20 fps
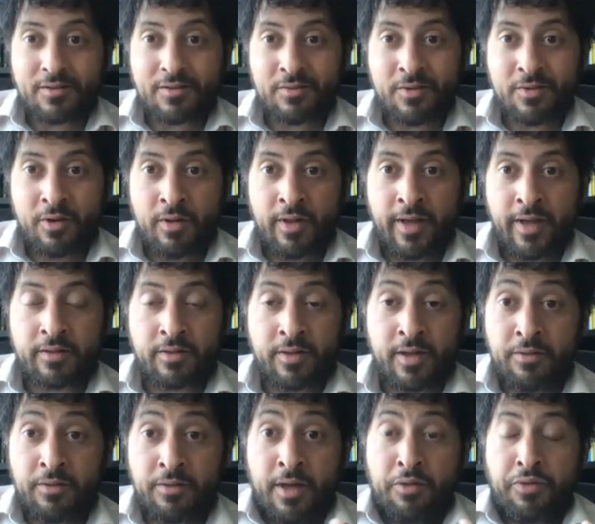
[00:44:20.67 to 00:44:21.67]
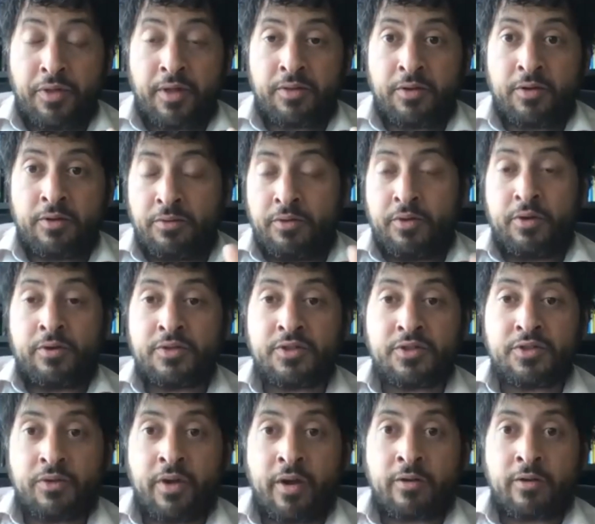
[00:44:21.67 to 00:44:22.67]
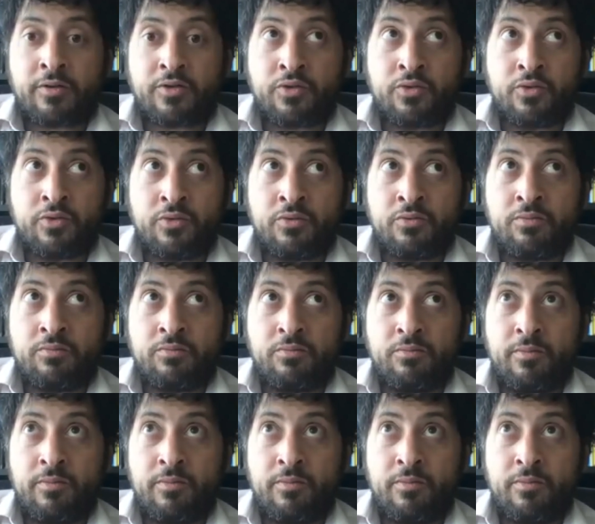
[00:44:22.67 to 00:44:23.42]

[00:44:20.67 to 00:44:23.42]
They're like, they think they're just there to